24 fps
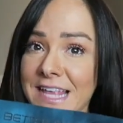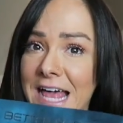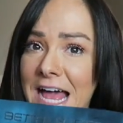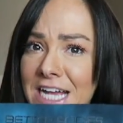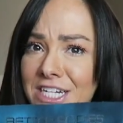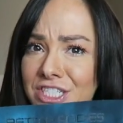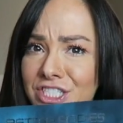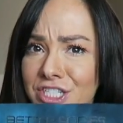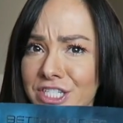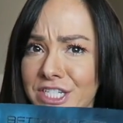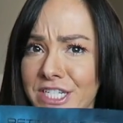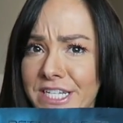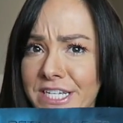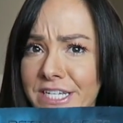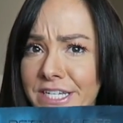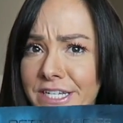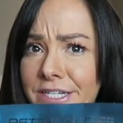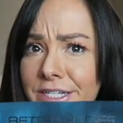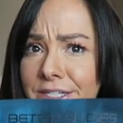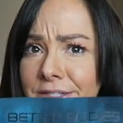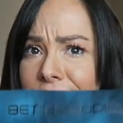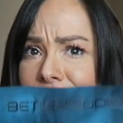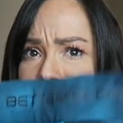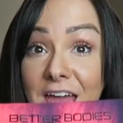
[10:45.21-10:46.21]
slash
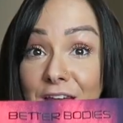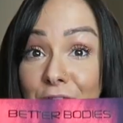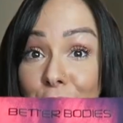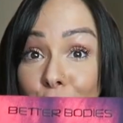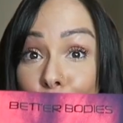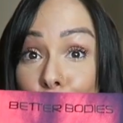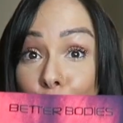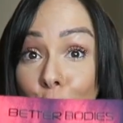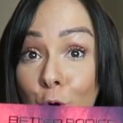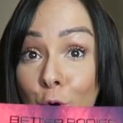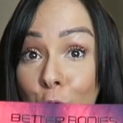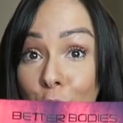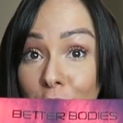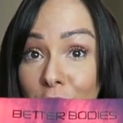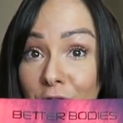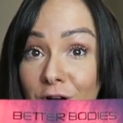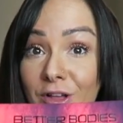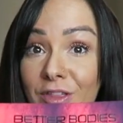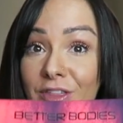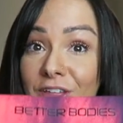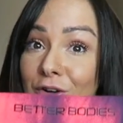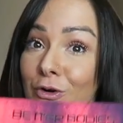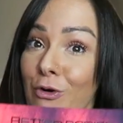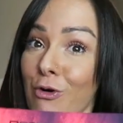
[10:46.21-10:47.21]
teal, and
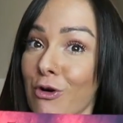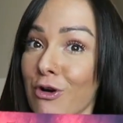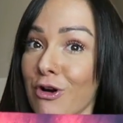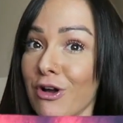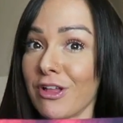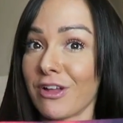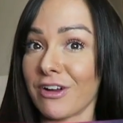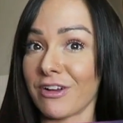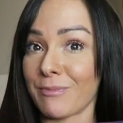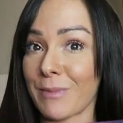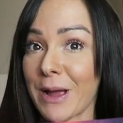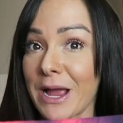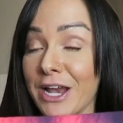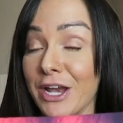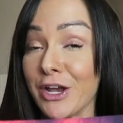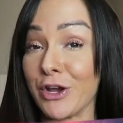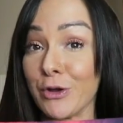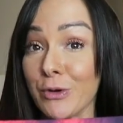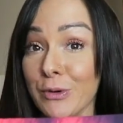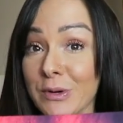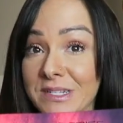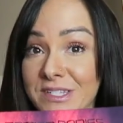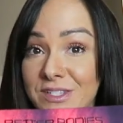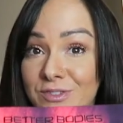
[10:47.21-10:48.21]
coral. The coral are my
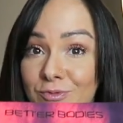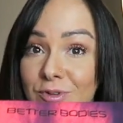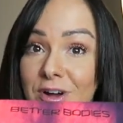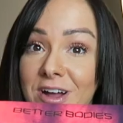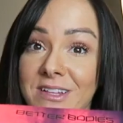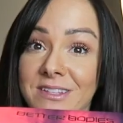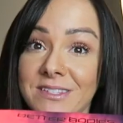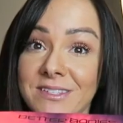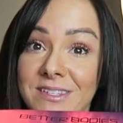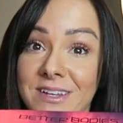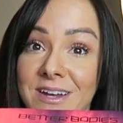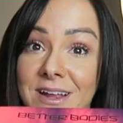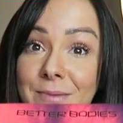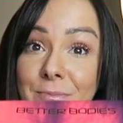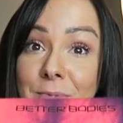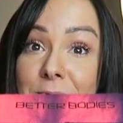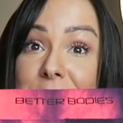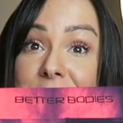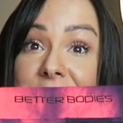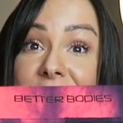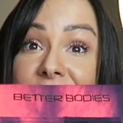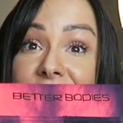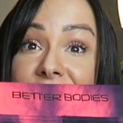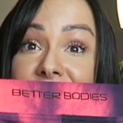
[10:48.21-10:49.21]
newest ones, and I'm
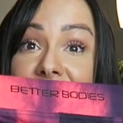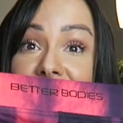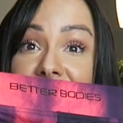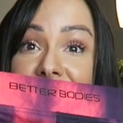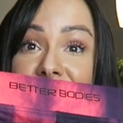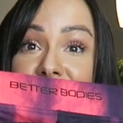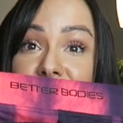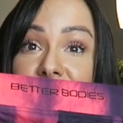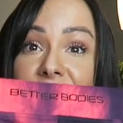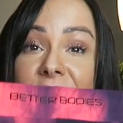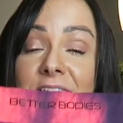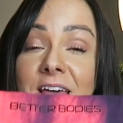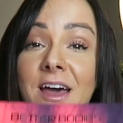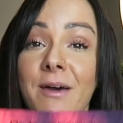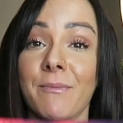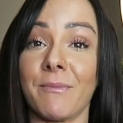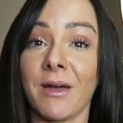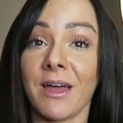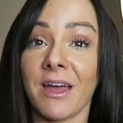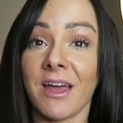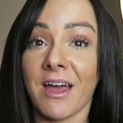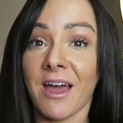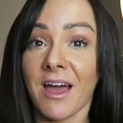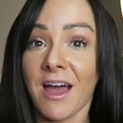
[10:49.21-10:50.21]
obsessed with them.
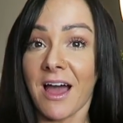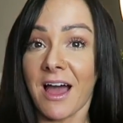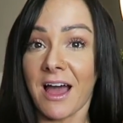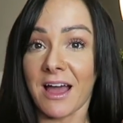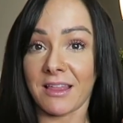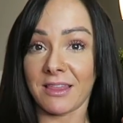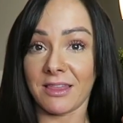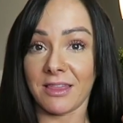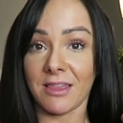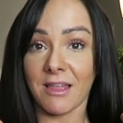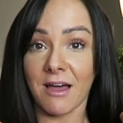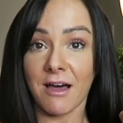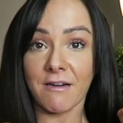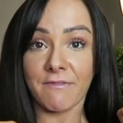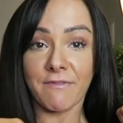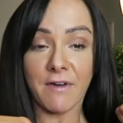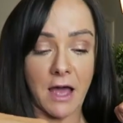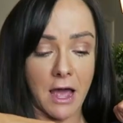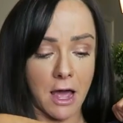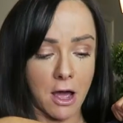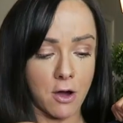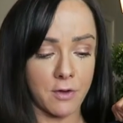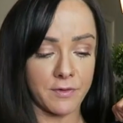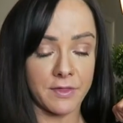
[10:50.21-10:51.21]
I love
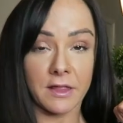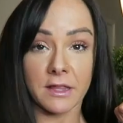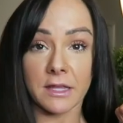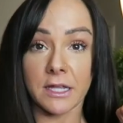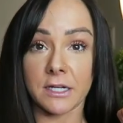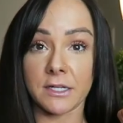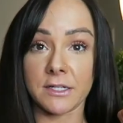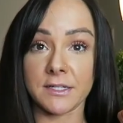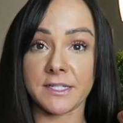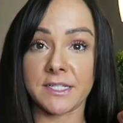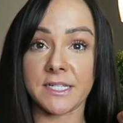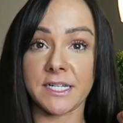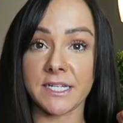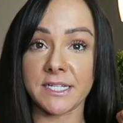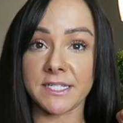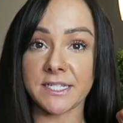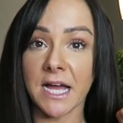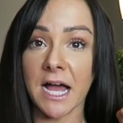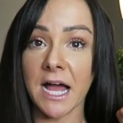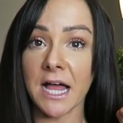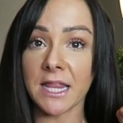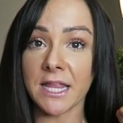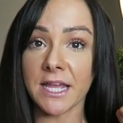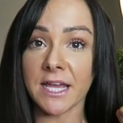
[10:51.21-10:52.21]
how the little
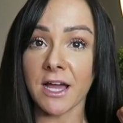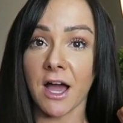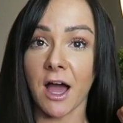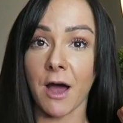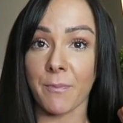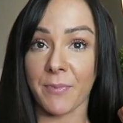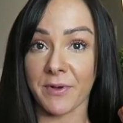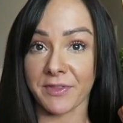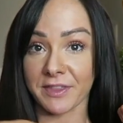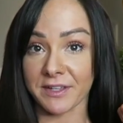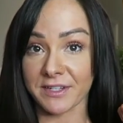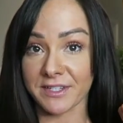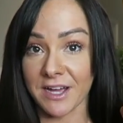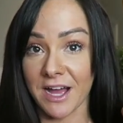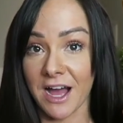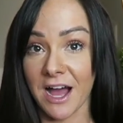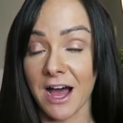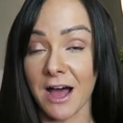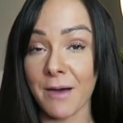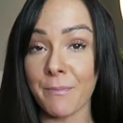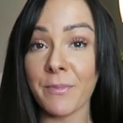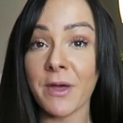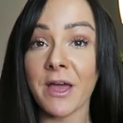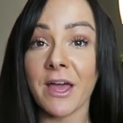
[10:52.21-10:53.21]
detailing up at the
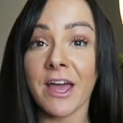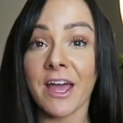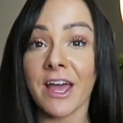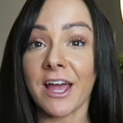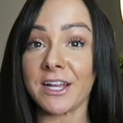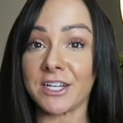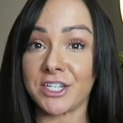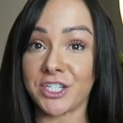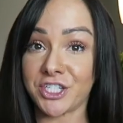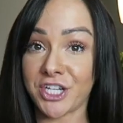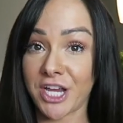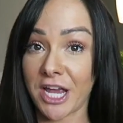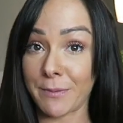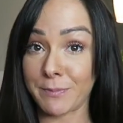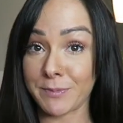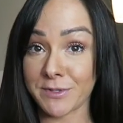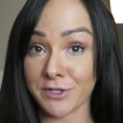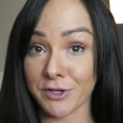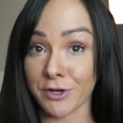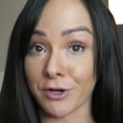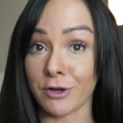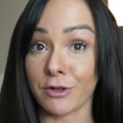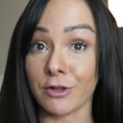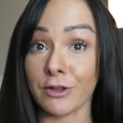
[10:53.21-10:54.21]
top, it shapes
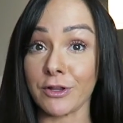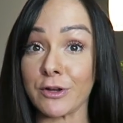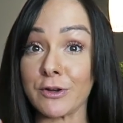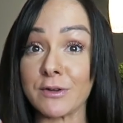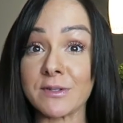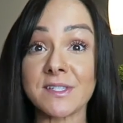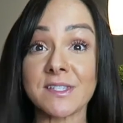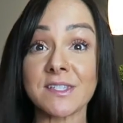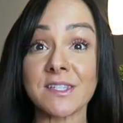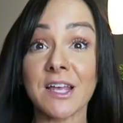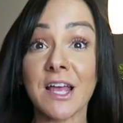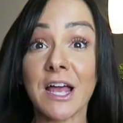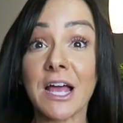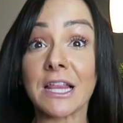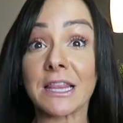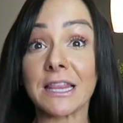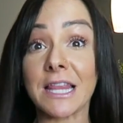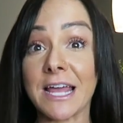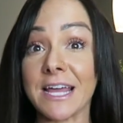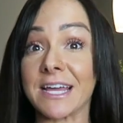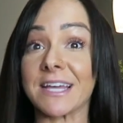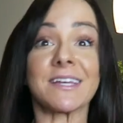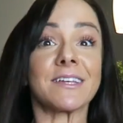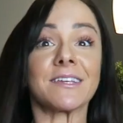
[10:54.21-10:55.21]
your glutes
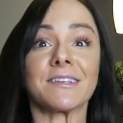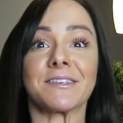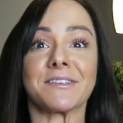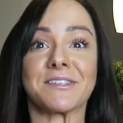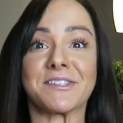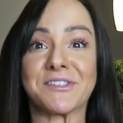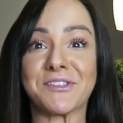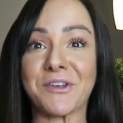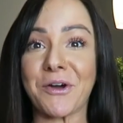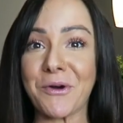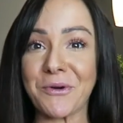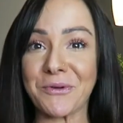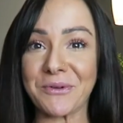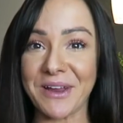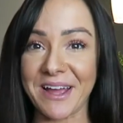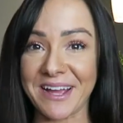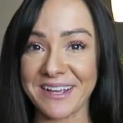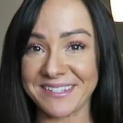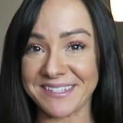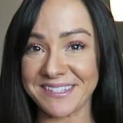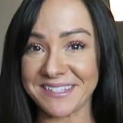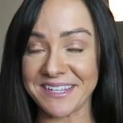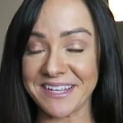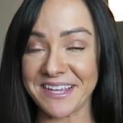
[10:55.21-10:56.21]
like so
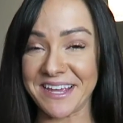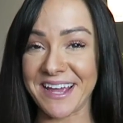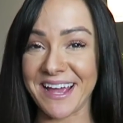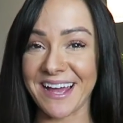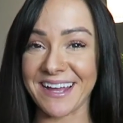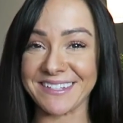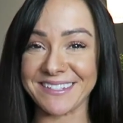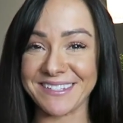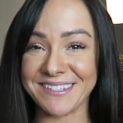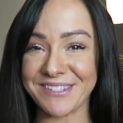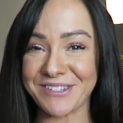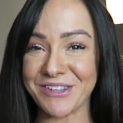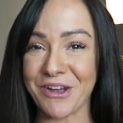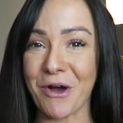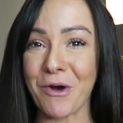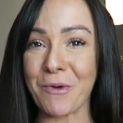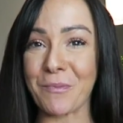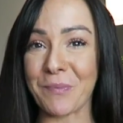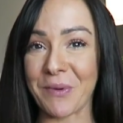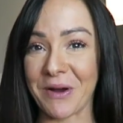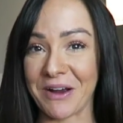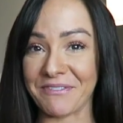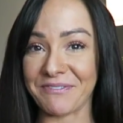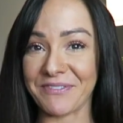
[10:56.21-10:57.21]
nicely and so
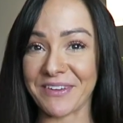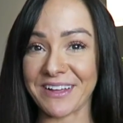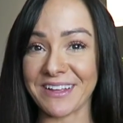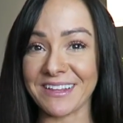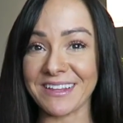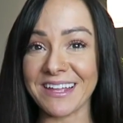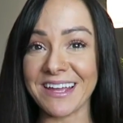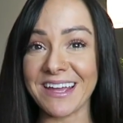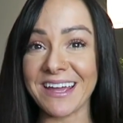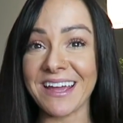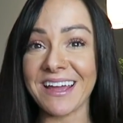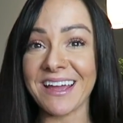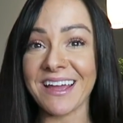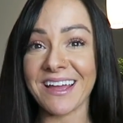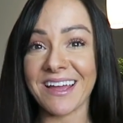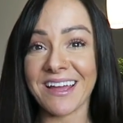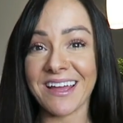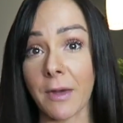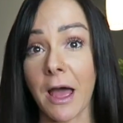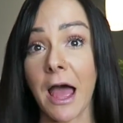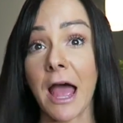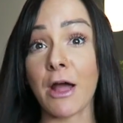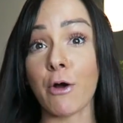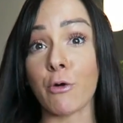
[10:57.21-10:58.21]
perfectly.
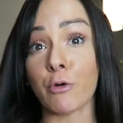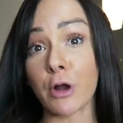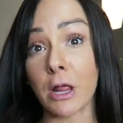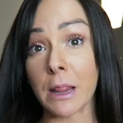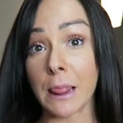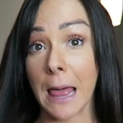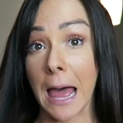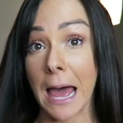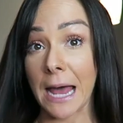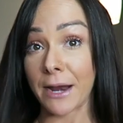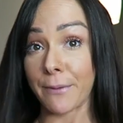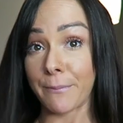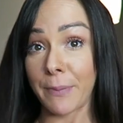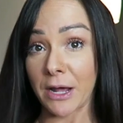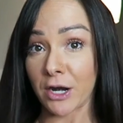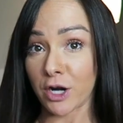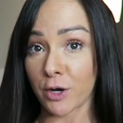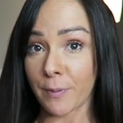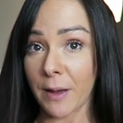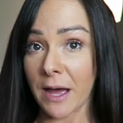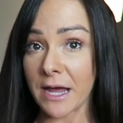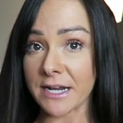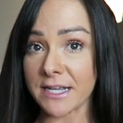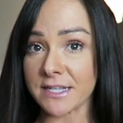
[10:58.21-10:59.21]
I own a lot of
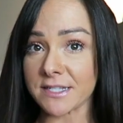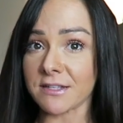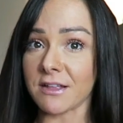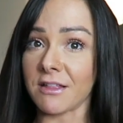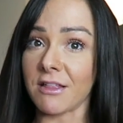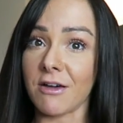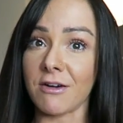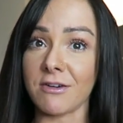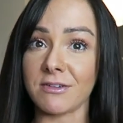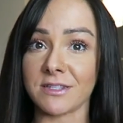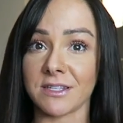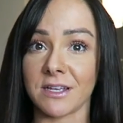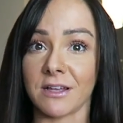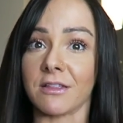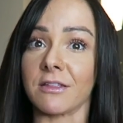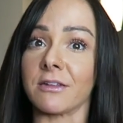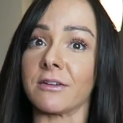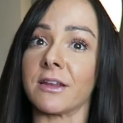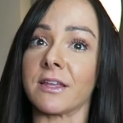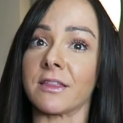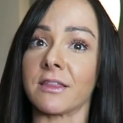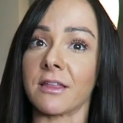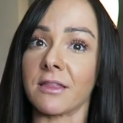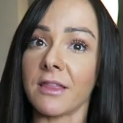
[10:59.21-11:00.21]
Better Bodies clothes,
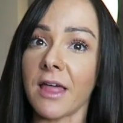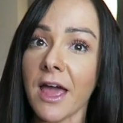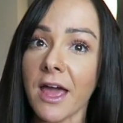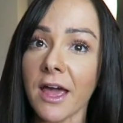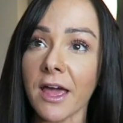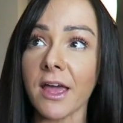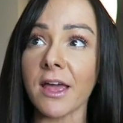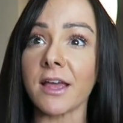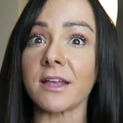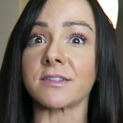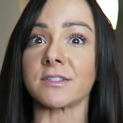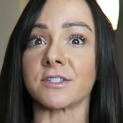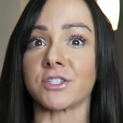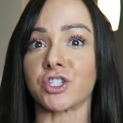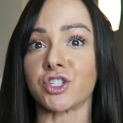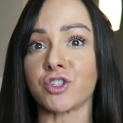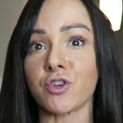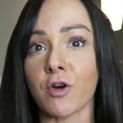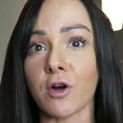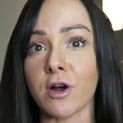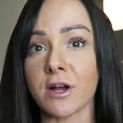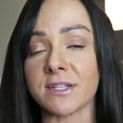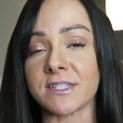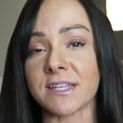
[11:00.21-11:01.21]
including the leggings, the
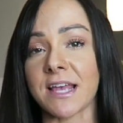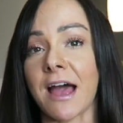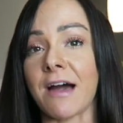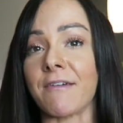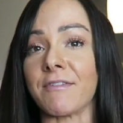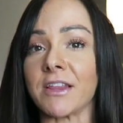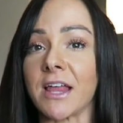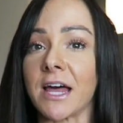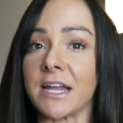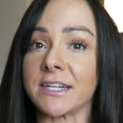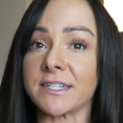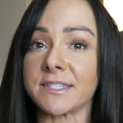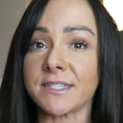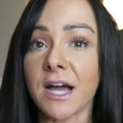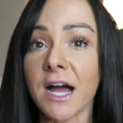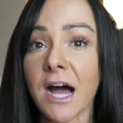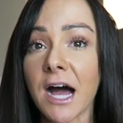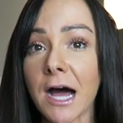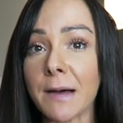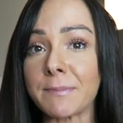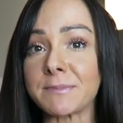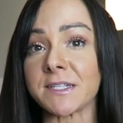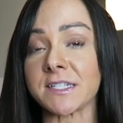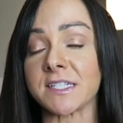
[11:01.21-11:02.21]
shorts. I have a lot of
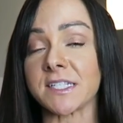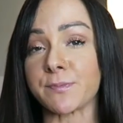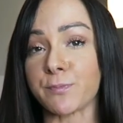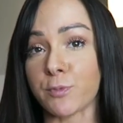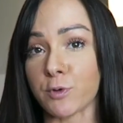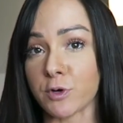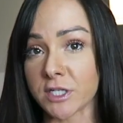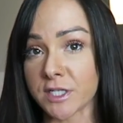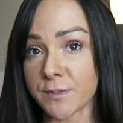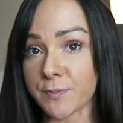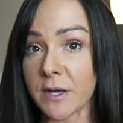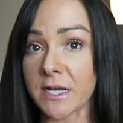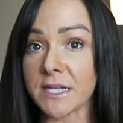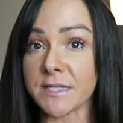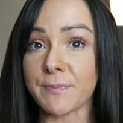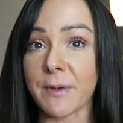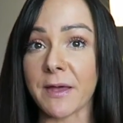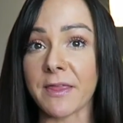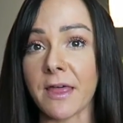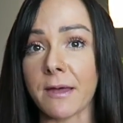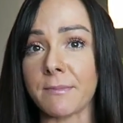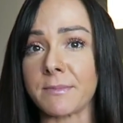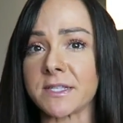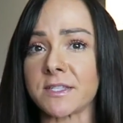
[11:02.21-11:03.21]
tops and sports bras
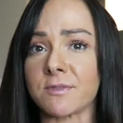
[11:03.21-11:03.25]
by them